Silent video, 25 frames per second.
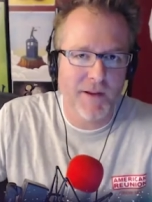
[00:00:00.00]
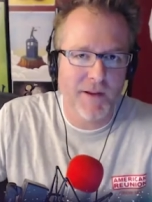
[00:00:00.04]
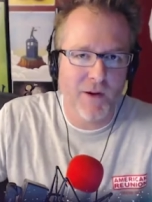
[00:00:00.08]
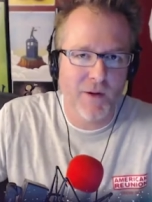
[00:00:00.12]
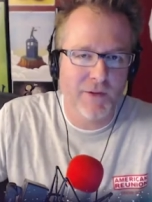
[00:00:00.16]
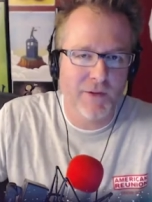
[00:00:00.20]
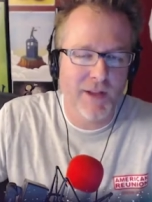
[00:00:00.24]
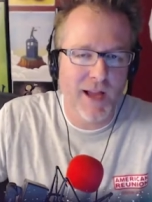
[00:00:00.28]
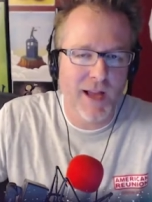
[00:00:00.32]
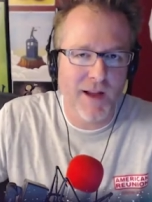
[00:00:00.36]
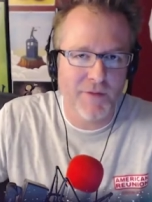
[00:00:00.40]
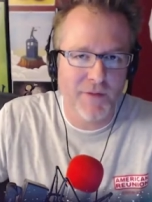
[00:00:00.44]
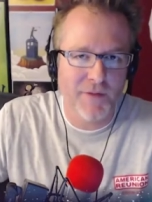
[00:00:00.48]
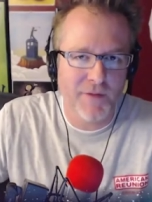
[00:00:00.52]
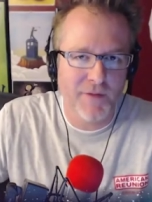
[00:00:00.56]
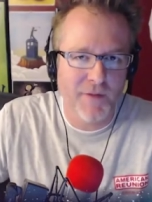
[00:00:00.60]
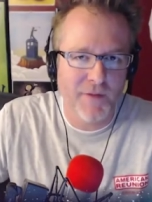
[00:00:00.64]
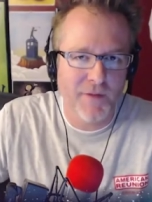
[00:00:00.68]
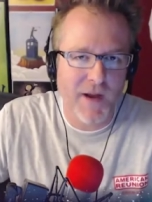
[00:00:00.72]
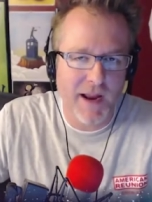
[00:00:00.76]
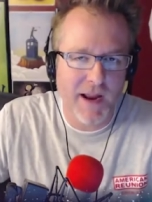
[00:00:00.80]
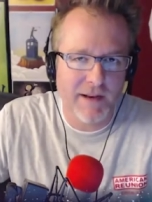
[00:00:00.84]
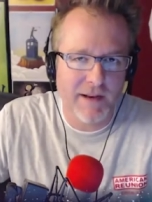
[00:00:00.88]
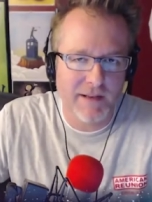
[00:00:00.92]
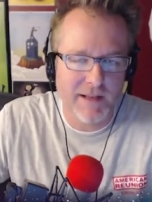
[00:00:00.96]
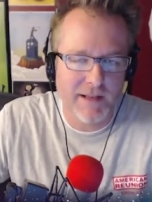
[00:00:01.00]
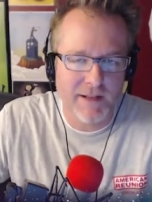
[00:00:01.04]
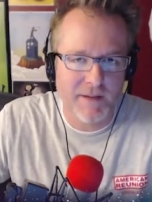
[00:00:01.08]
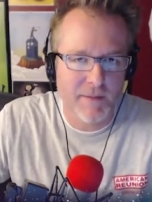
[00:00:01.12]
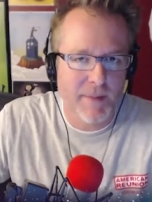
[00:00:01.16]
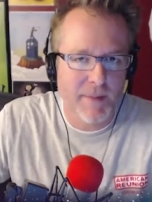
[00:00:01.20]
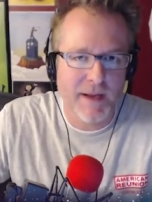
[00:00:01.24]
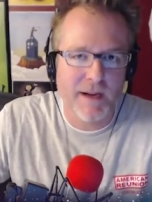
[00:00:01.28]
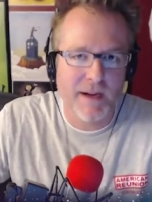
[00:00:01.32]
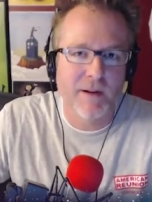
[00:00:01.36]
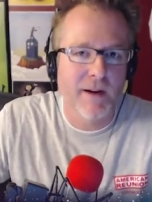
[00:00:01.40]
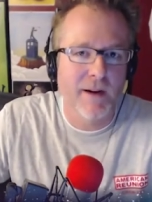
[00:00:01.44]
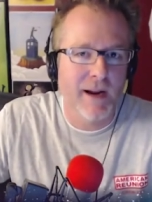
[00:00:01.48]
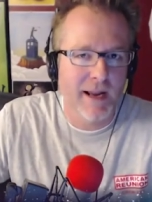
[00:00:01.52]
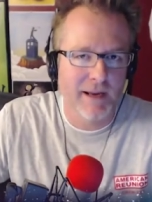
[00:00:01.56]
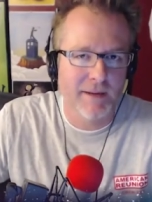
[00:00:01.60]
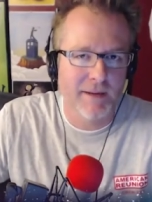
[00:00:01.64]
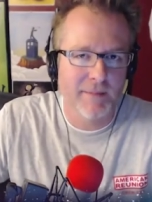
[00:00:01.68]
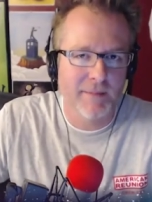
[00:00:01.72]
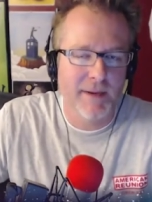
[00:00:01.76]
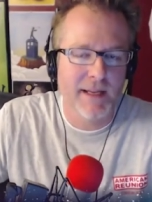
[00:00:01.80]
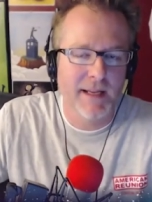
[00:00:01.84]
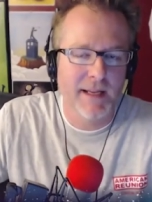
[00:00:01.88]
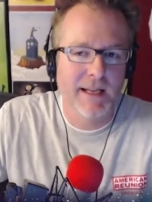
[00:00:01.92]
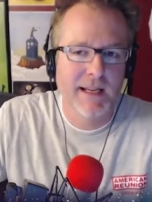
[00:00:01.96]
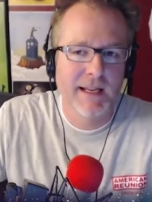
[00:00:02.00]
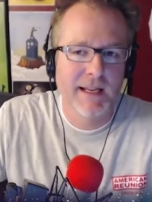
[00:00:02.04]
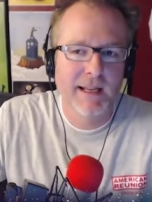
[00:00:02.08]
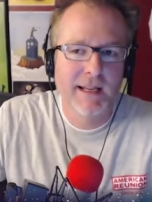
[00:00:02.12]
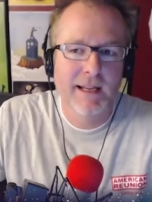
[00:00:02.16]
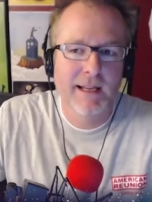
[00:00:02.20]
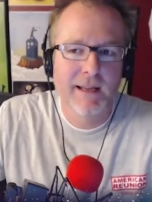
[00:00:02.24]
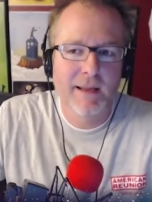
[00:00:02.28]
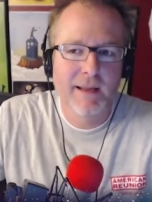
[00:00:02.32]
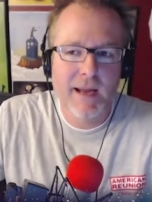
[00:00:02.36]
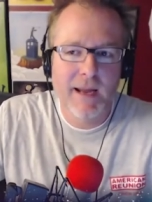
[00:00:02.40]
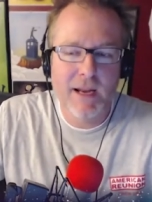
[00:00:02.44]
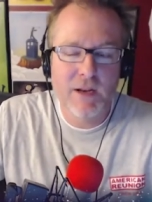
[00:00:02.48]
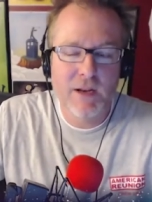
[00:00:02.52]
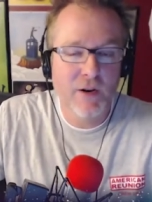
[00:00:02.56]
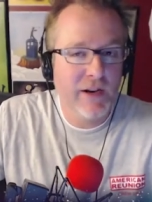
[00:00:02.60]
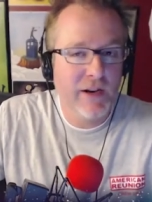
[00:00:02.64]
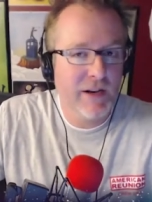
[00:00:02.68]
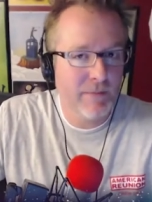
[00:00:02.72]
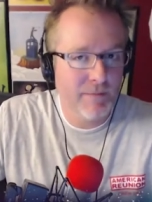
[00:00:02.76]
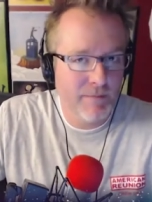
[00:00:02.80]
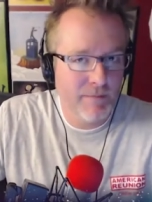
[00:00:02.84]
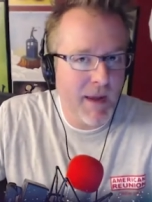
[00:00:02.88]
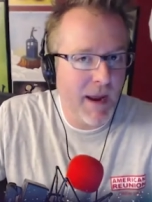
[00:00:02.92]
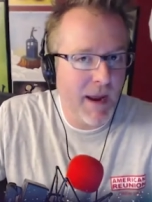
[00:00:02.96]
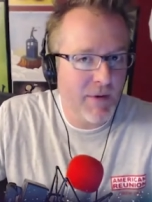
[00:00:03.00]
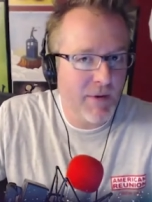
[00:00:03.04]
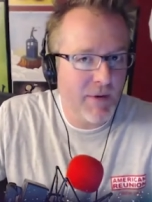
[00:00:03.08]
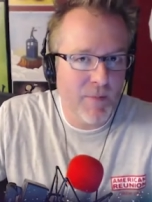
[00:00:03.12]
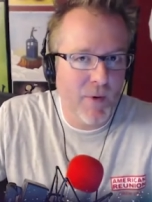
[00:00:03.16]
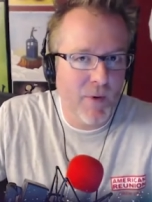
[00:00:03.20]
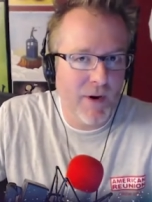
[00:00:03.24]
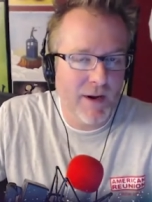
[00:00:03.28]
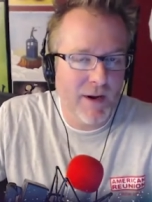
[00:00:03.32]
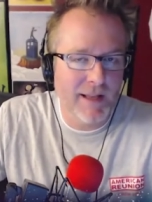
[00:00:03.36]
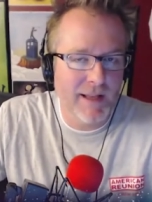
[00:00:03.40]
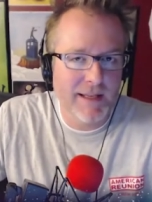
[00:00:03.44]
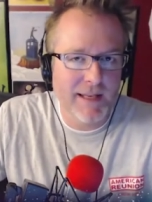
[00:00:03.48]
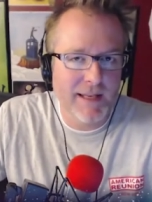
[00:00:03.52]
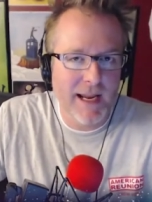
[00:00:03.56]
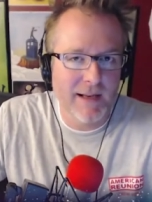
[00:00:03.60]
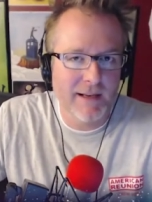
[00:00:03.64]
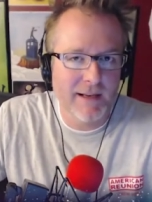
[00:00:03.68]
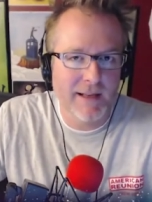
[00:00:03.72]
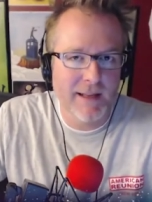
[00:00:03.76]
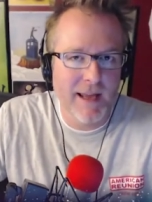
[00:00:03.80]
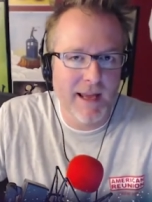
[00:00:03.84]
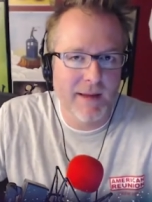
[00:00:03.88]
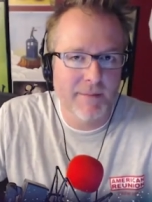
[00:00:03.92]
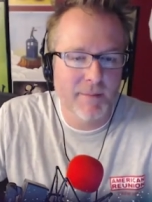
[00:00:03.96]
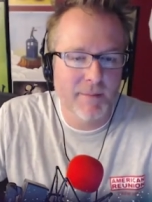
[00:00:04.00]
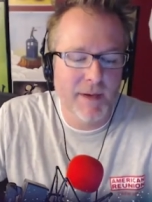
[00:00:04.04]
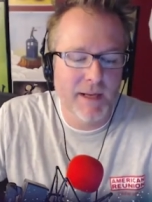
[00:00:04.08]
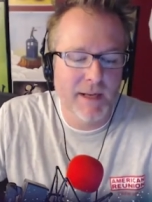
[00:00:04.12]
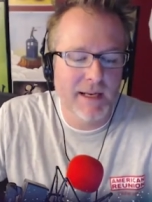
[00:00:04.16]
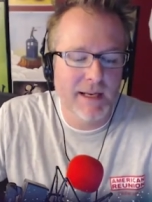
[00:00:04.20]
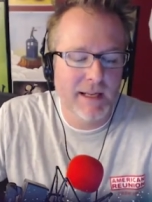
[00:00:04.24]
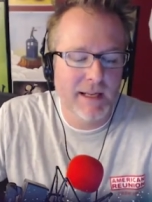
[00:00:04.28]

hold off the fight till the bitter end. But and you could maybe boil it down to that. But